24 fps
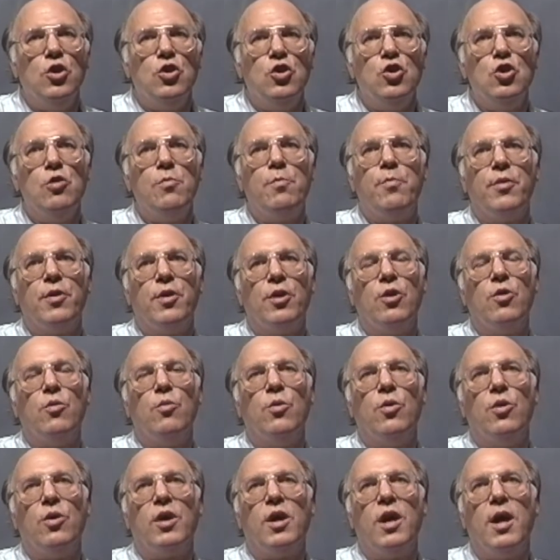Jupiter
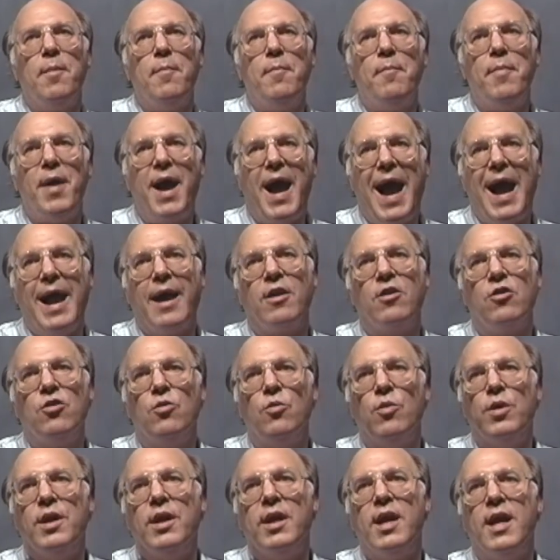will come back to
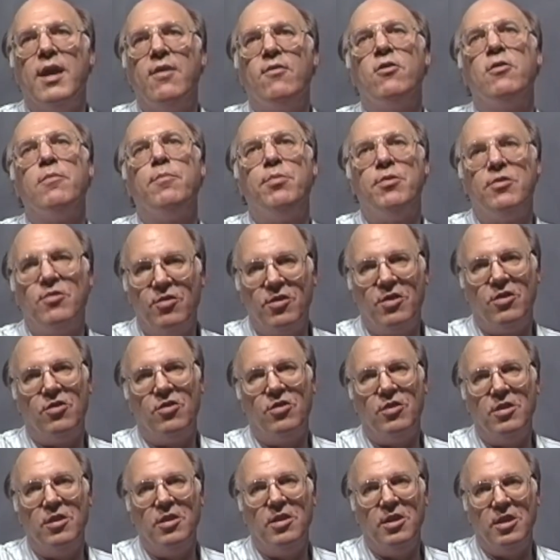whatever
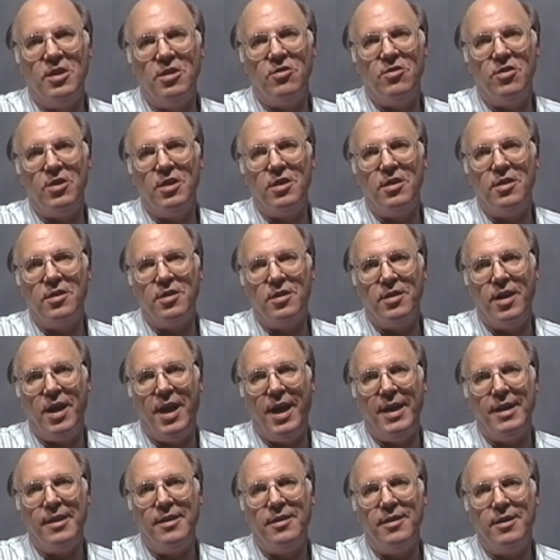position it is in
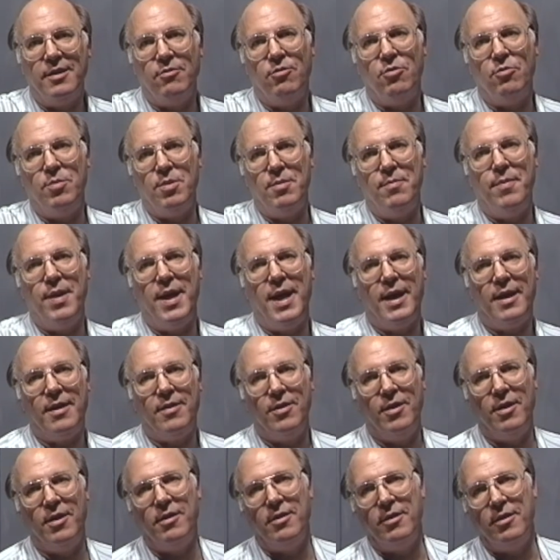tonight. It will be back
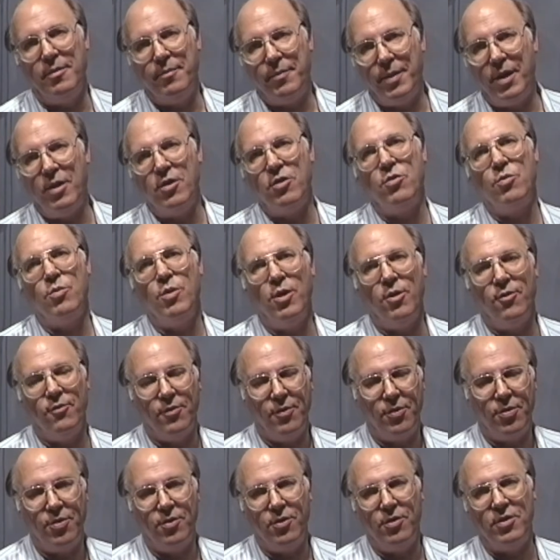there in about 12
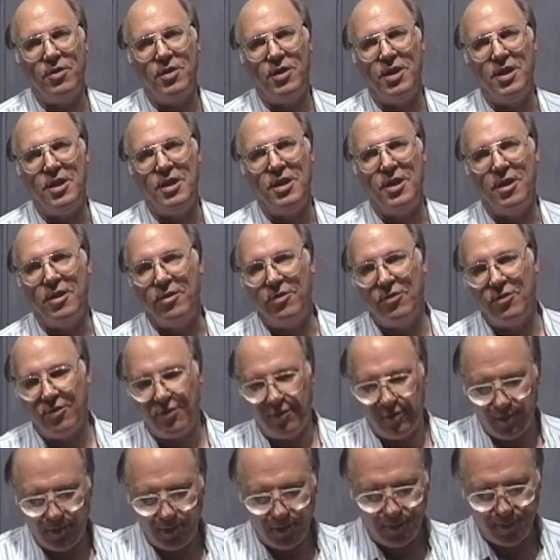or 13 years
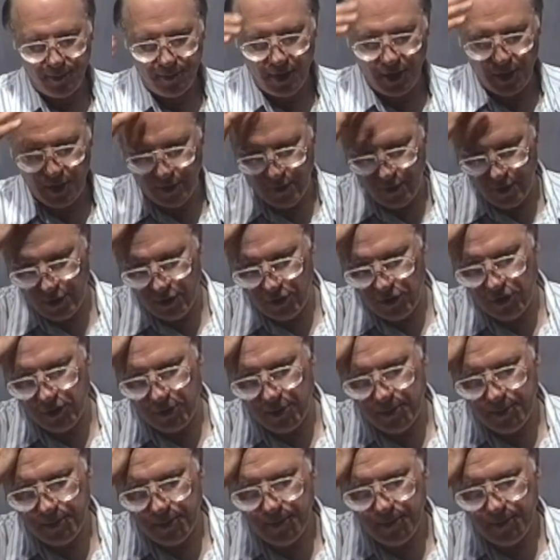in the future.